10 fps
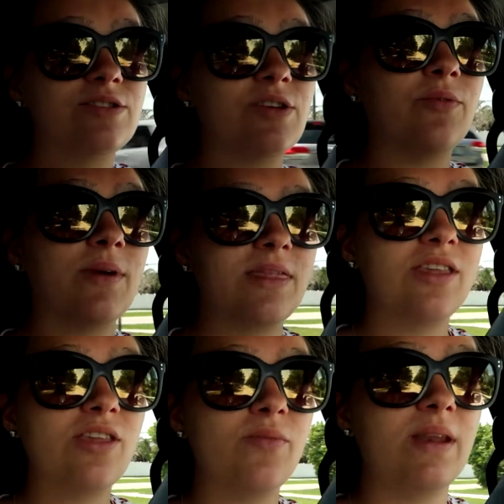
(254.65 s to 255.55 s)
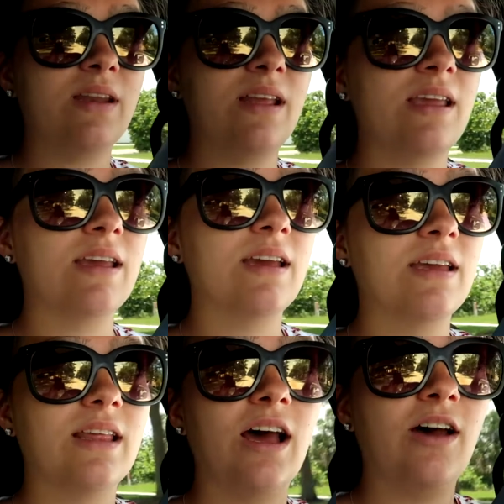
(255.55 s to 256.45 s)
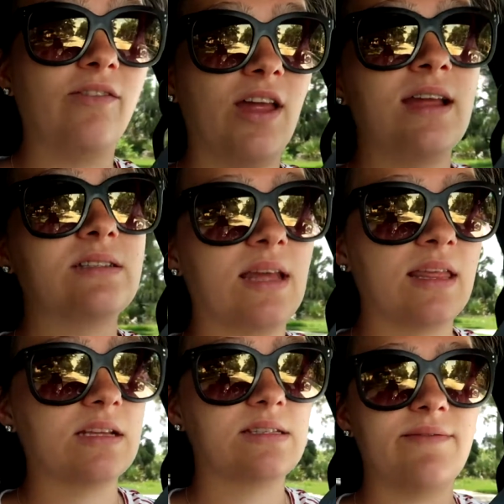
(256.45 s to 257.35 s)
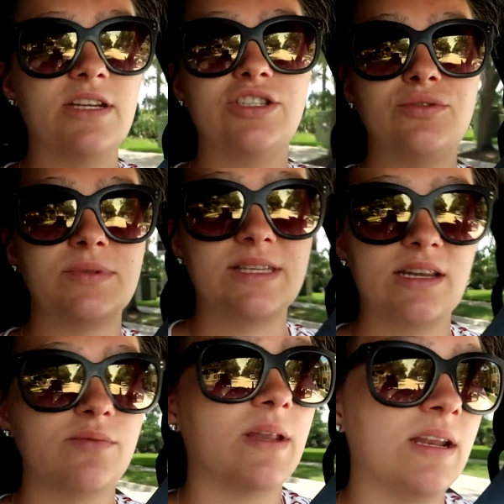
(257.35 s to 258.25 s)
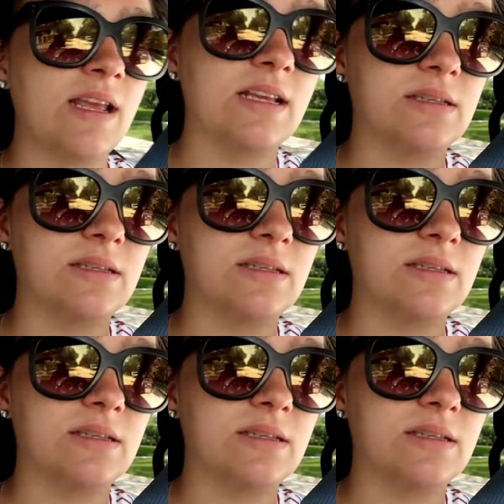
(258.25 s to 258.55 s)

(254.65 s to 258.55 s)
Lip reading: So with the humidity of, I think it's 72% humidity,